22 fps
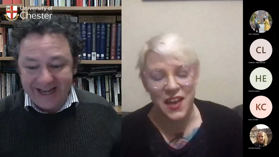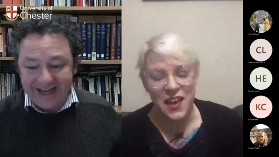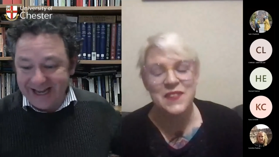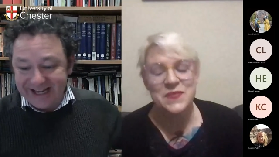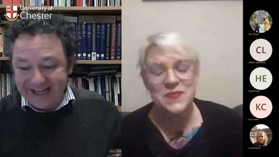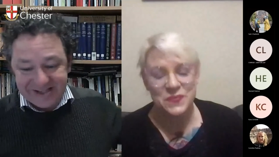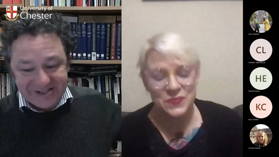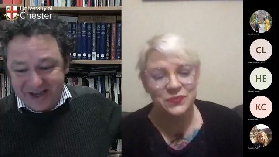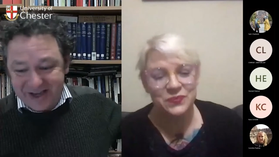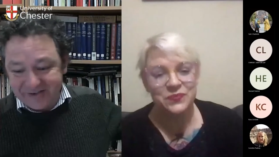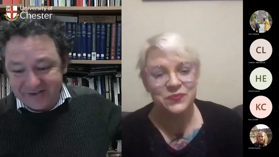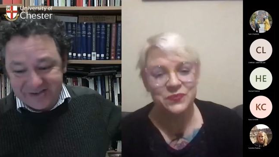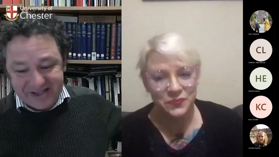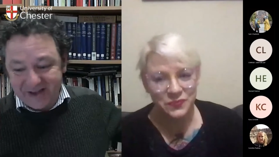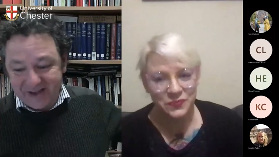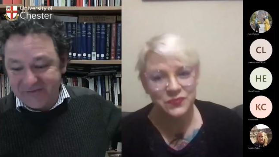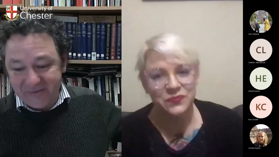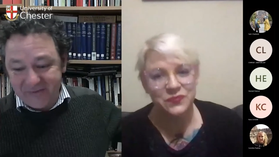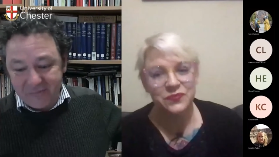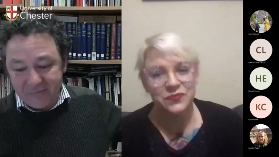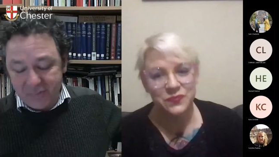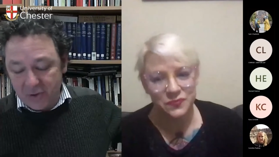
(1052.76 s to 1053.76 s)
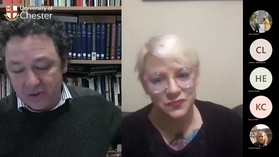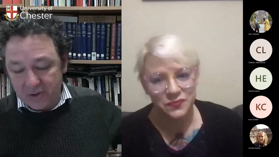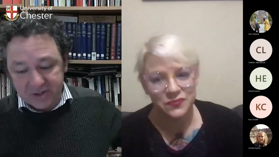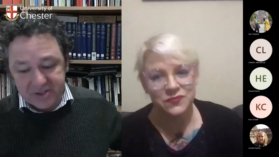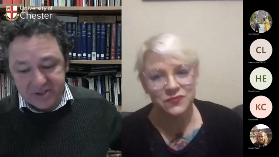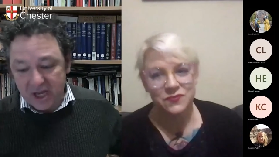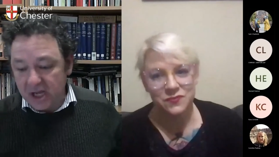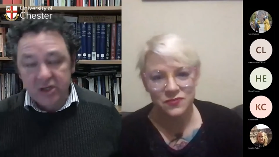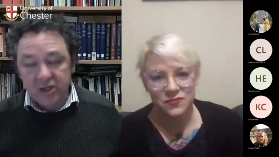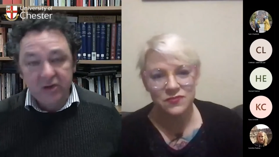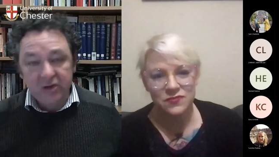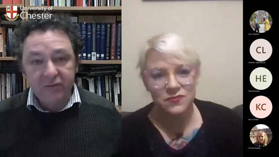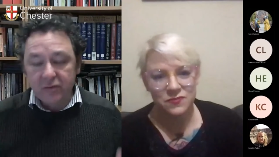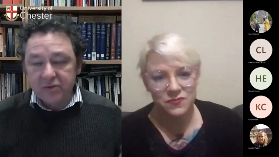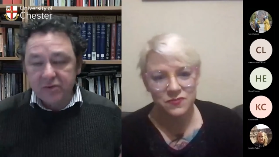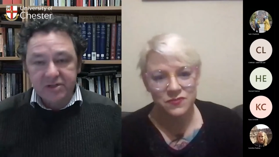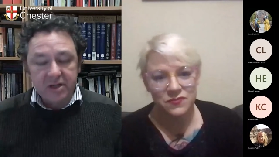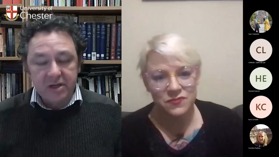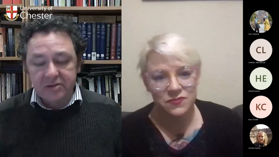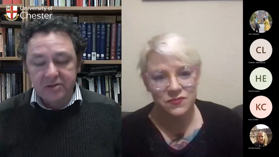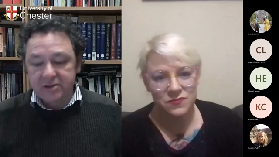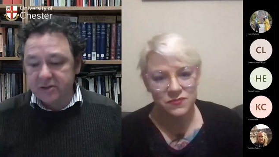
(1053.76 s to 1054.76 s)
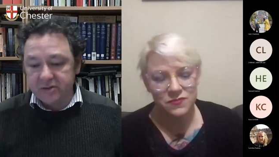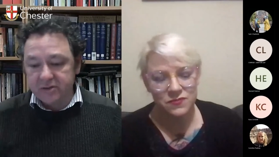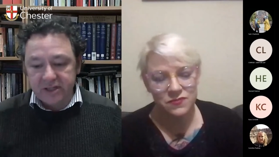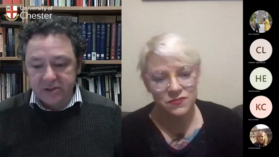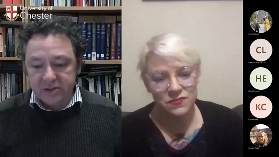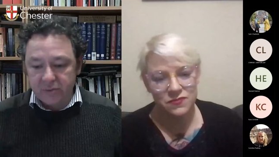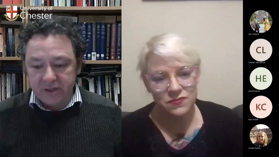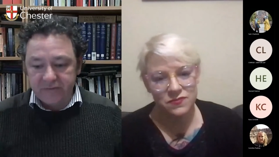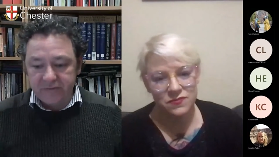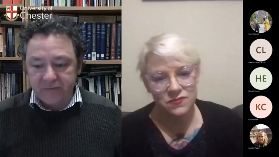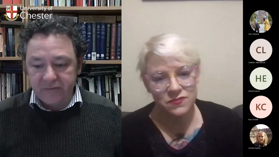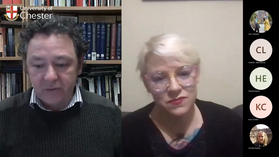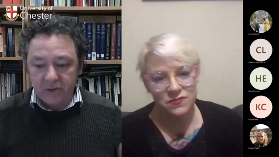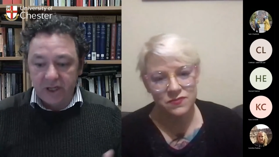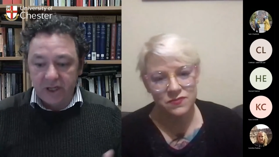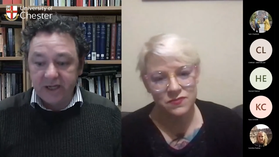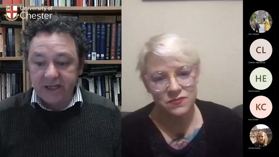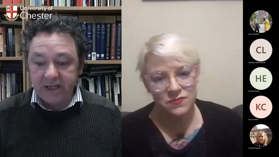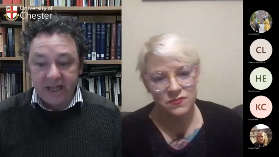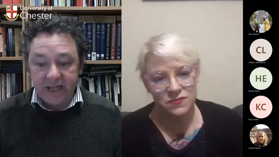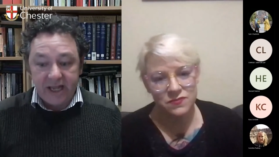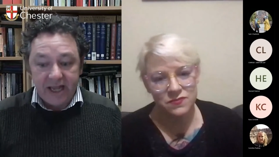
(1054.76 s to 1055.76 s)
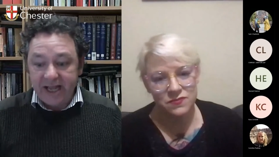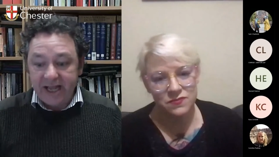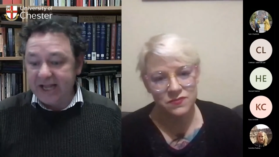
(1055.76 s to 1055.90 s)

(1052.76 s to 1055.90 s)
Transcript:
Speaker 1: yeah. here's seven books. You've also do these wonderful, like,